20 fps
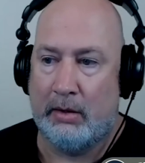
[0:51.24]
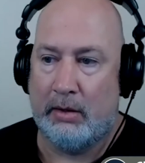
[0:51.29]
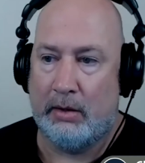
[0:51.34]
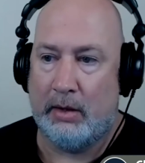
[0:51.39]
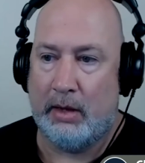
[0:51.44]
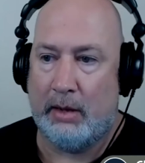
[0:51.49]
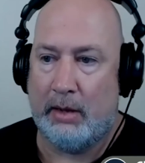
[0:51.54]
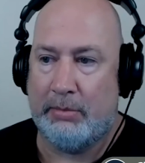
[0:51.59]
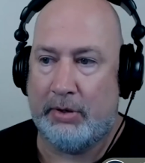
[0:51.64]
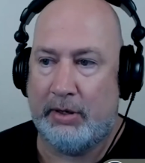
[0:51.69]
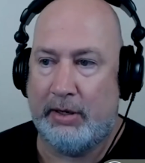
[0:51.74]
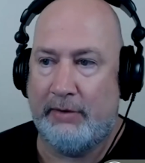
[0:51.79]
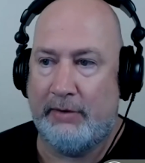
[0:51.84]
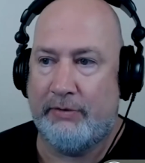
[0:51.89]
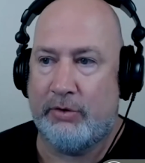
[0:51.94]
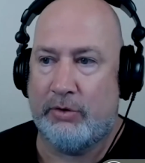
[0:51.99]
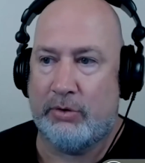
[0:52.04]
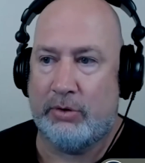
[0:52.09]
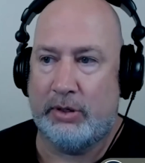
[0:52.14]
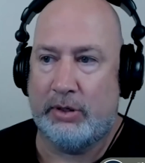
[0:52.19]
I
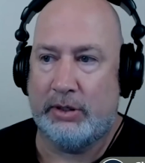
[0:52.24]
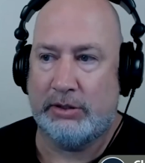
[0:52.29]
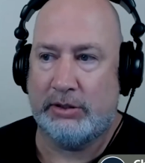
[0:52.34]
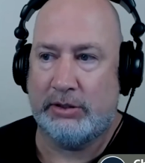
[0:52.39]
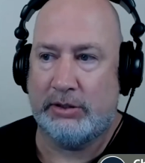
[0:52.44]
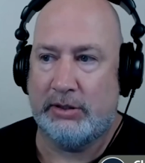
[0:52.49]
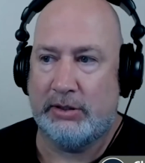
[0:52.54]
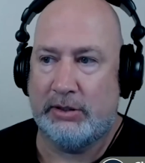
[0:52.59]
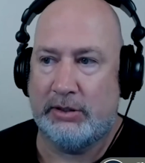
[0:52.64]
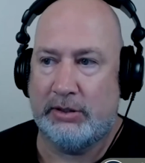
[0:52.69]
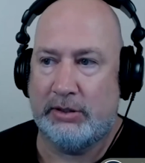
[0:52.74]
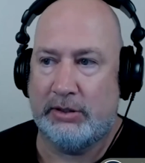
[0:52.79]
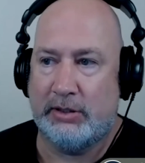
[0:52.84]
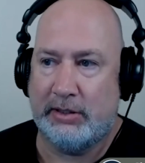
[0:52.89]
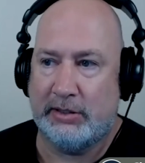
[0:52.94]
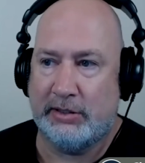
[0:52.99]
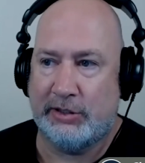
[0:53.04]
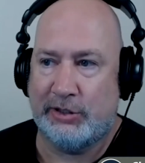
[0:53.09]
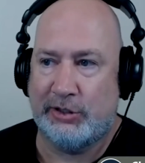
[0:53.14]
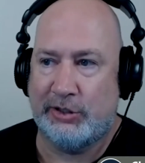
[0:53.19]
believe
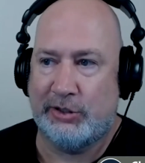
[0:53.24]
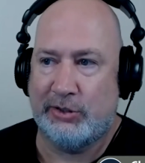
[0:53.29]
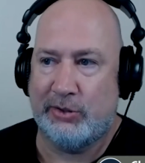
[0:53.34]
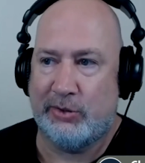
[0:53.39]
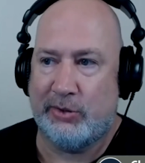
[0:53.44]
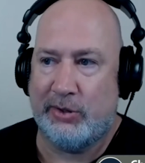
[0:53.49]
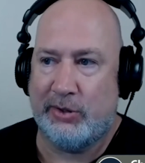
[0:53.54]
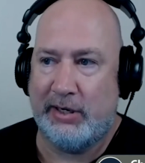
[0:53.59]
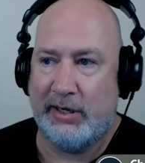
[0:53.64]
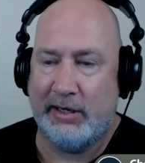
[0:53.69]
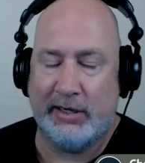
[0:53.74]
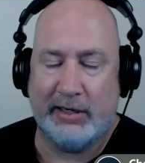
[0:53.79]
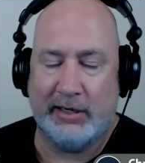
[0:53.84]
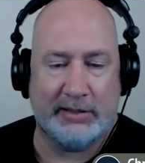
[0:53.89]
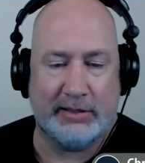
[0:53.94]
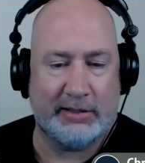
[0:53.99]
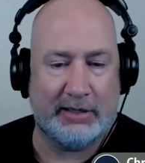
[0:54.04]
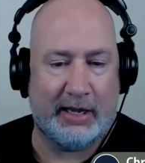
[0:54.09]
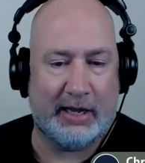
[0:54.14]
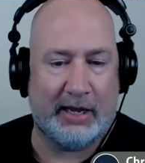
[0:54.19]
Christian is joining
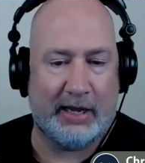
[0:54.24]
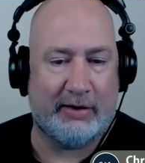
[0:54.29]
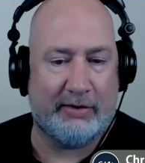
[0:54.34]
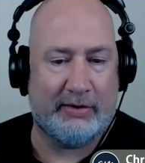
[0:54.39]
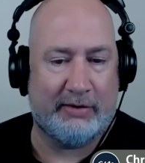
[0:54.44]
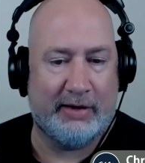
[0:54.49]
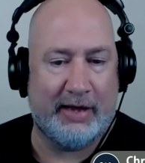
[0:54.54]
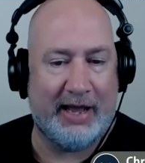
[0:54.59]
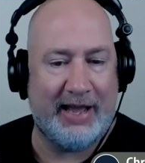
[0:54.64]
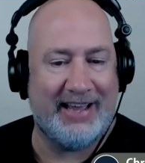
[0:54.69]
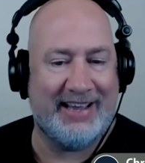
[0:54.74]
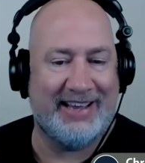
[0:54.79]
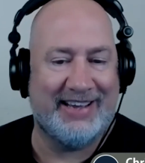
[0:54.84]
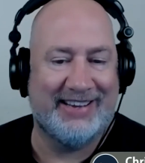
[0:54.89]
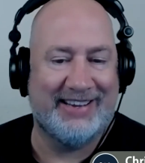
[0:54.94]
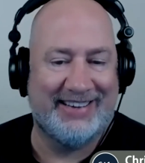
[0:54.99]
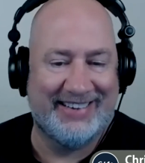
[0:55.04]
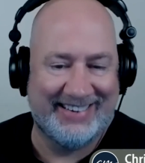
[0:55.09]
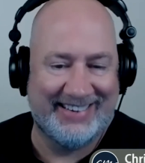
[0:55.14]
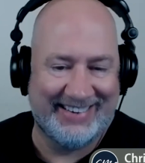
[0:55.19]
us now. Hey.
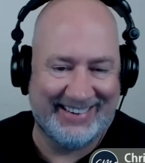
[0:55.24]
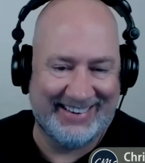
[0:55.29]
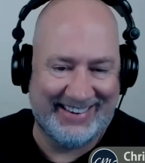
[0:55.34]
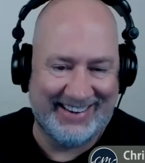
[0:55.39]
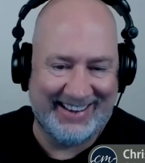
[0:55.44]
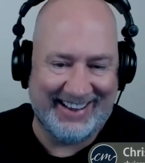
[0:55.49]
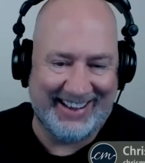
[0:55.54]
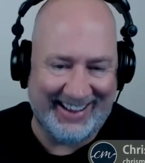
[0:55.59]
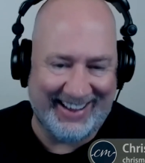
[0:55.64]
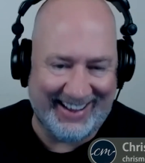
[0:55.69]
Hey,